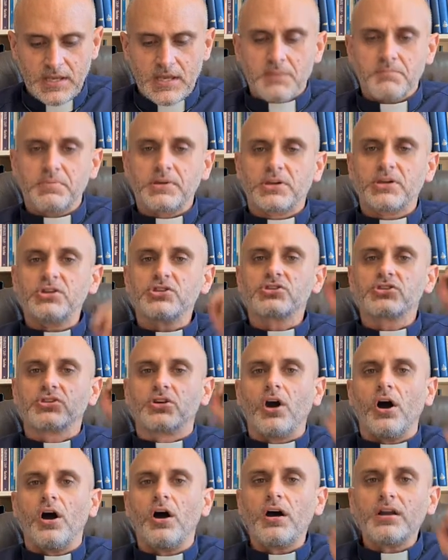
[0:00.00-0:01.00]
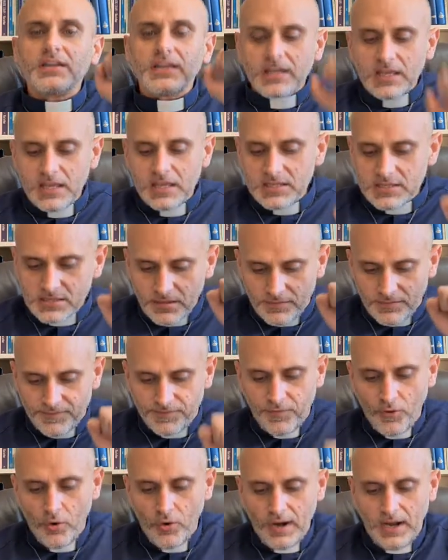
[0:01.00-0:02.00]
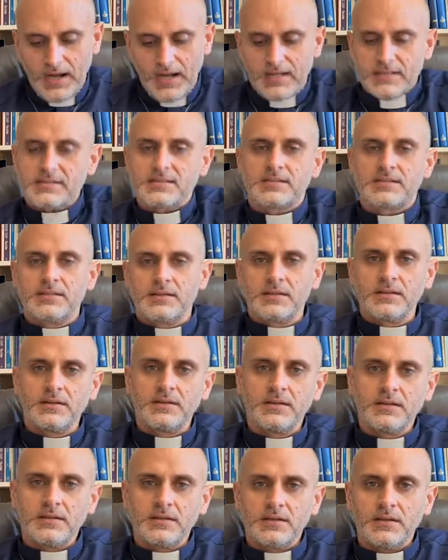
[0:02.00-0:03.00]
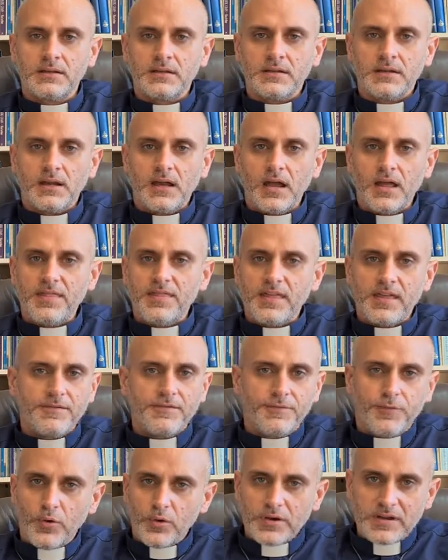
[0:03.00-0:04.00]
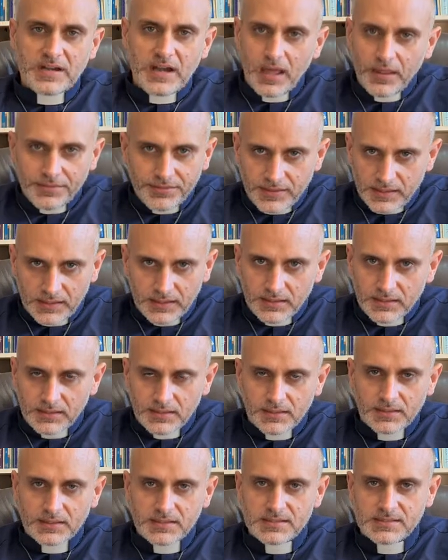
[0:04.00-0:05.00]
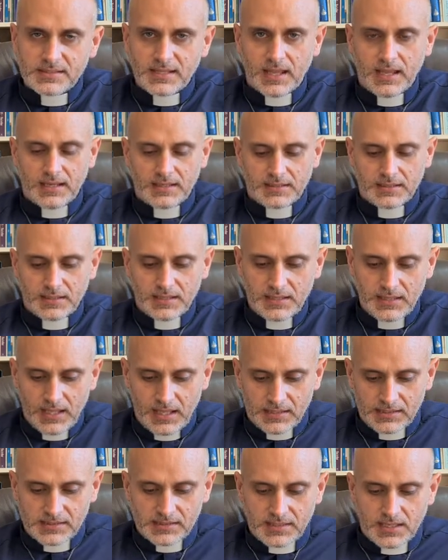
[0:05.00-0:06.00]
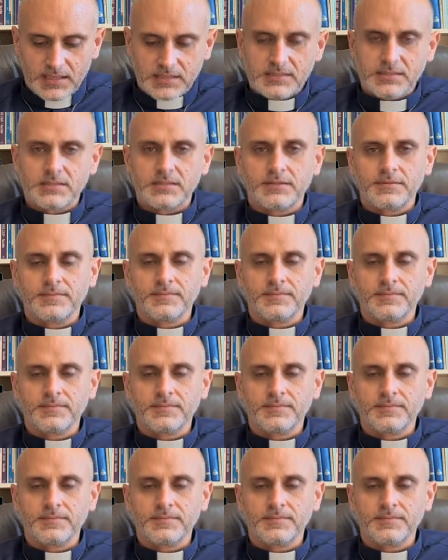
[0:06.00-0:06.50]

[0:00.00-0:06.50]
Because God is for us, and therefore nothing can stand against us.